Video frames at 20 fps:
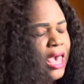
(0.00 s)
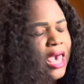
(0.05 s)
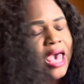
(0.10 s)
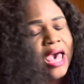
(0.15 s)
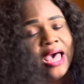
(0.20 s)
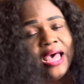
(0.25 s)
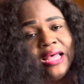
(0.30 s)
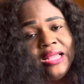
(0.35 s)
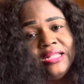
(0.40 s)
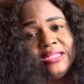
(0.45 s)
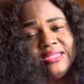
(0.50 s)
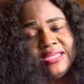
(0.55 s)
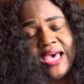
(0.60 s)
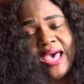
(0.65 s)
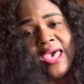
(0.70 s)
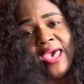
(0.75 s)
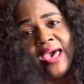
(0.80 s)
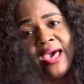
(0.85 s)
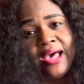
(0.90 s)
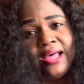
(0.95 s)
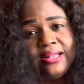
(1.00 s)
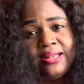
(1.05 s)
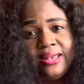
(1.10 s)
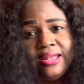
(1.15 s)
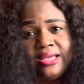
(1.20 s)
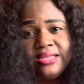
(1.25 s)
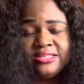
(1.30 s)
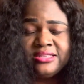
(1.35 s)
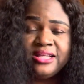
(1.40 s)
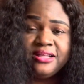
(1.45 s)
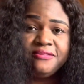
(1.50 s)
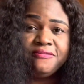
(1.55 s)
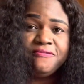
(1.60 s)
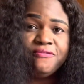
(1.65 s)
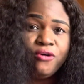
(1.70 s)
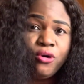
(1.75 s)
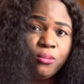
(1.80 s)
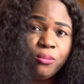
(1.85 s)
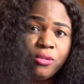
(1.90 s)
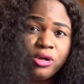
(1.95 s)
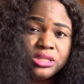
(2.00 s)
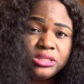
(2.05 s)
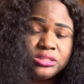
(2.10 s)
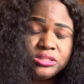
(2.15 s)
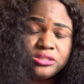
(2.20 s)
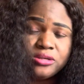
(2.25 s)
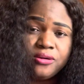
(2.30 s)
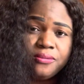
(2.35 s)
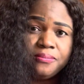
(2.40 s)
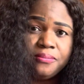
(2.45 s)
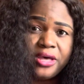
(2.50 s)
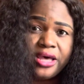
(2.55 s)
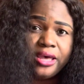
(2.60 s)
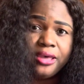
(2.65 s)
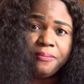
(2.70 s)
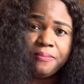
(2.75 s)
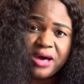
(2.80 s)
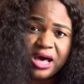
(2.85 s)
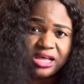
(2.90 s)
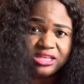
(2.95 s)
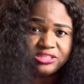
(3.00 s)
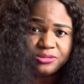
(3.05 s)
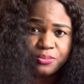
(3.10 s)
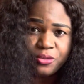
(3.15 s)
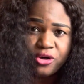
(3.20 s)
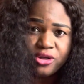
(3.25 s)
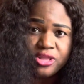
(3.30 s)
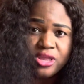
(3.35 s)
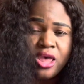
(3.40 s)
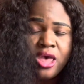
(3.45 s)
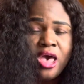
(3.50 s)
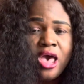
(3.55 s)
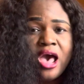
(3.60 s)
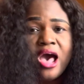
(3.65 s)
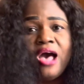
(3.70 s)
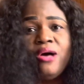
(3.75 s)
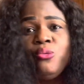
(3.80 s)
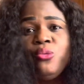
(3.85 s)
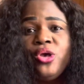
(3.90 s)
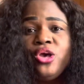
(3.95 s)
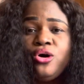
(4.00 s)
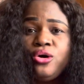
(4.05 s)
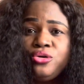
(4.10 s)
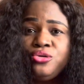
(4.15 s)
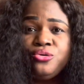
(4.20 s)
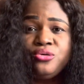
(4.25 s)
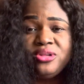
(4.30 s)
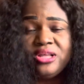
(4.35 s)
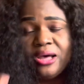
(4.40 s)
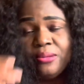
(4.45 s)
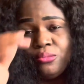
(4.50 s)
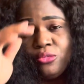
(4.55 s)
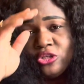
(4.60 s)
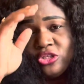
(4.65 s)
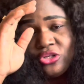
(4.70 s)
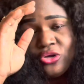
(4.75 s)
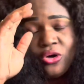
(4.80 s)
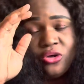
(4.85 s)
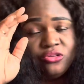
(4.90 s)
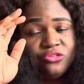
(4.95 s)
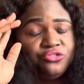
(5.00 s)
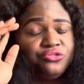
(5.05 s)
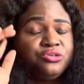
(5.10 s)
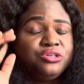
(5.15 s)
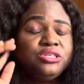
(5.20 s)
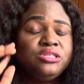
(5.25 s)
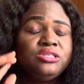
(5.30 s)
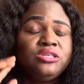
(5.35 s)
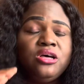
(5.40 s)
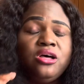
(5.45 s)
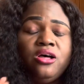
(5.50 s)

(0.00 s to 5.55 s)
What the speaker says: and I had less than 4 months on my passport. And we all know that most countries